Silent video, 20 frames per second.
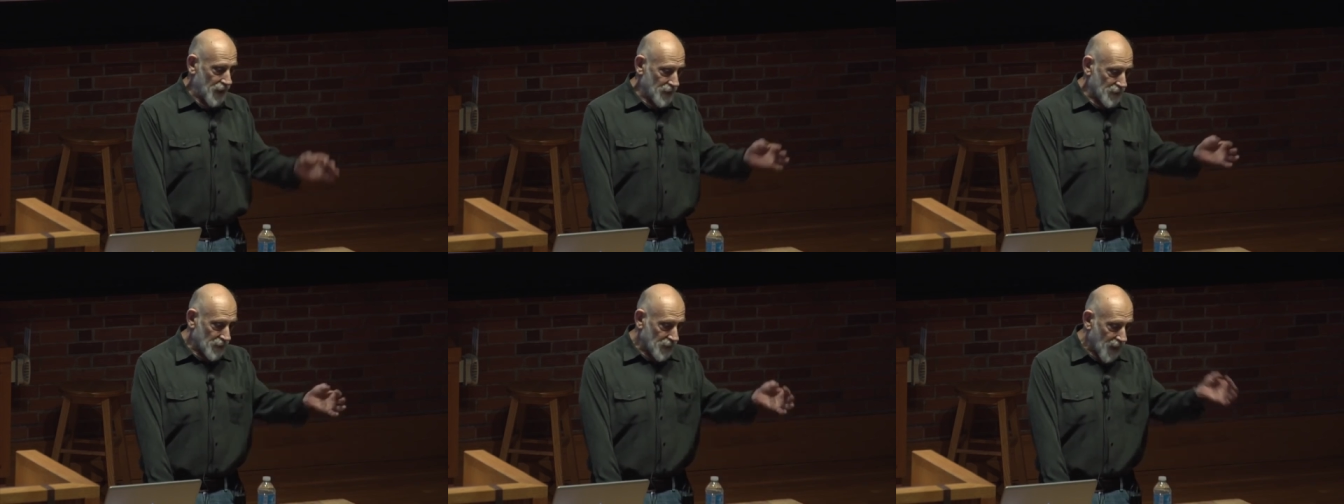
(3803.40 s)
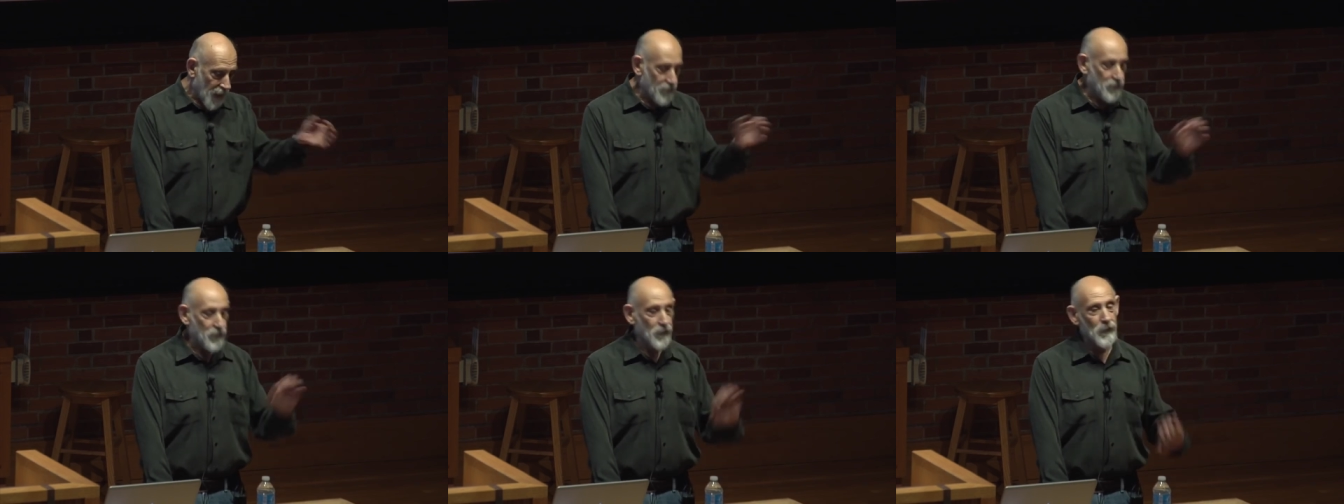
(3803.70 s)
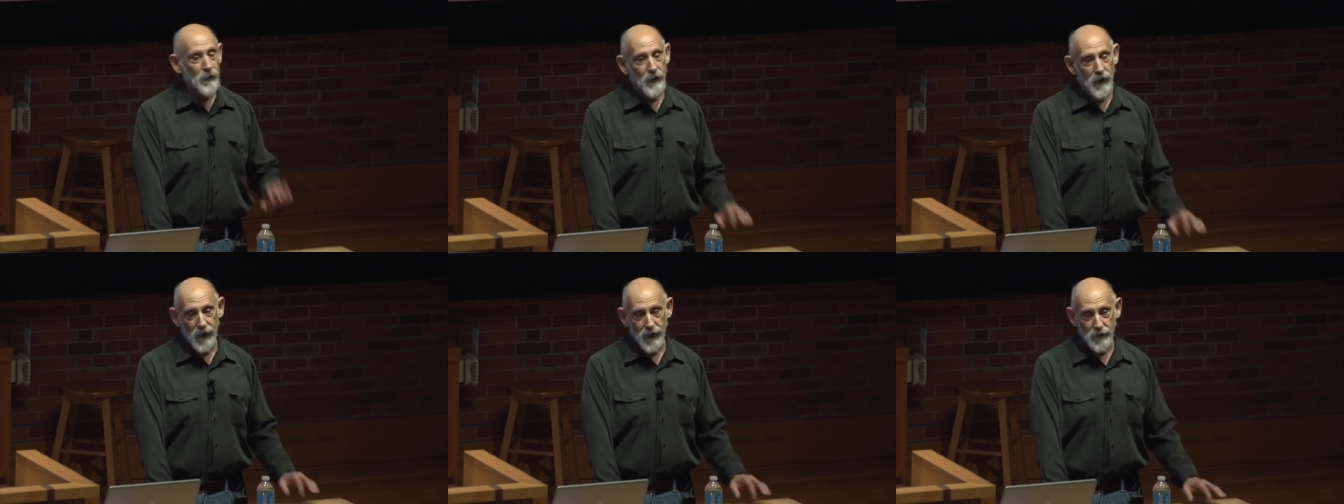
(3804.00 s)
a
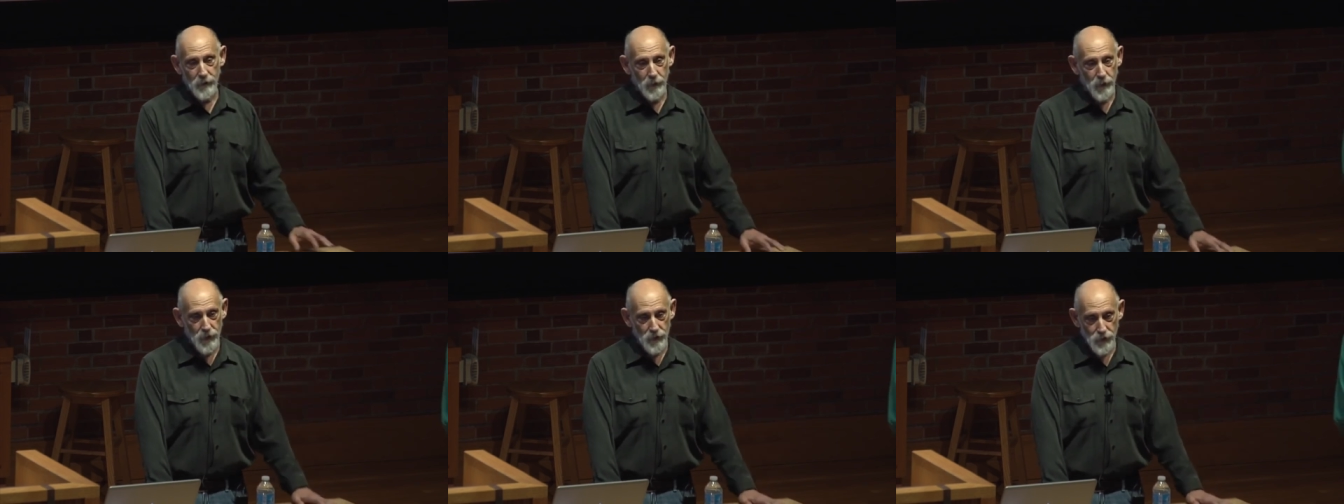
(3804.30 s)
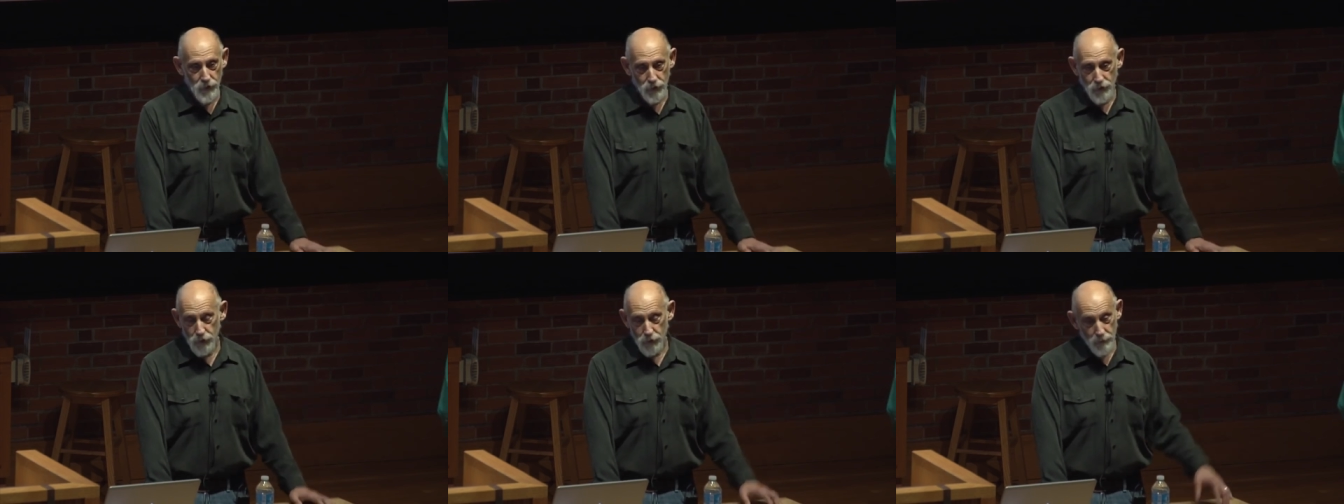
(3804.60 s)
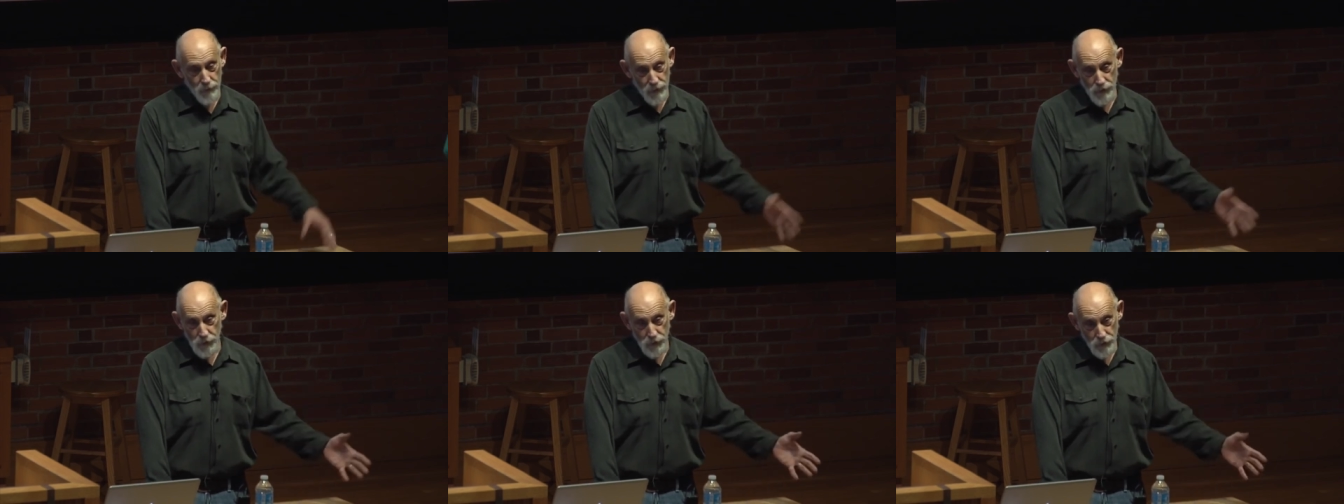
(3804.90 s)
level at which it could
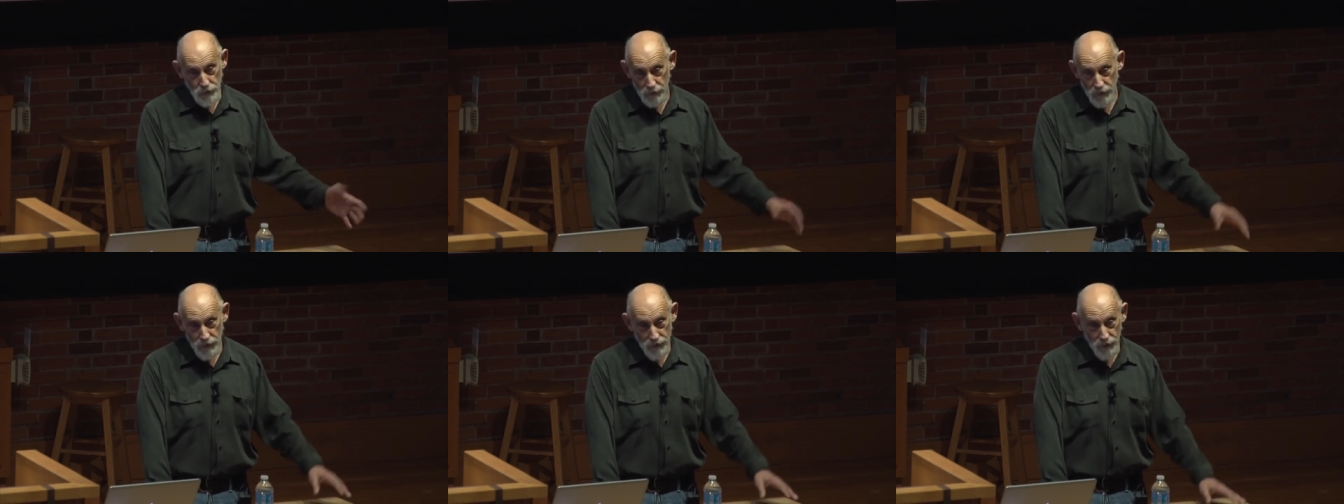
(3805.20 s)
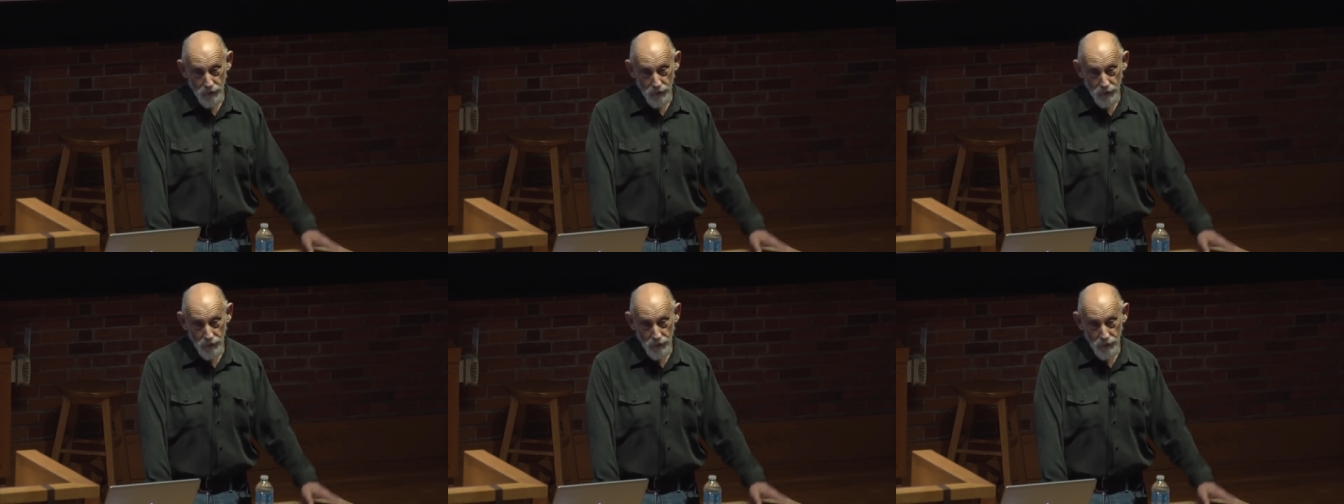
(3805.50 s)
be discrete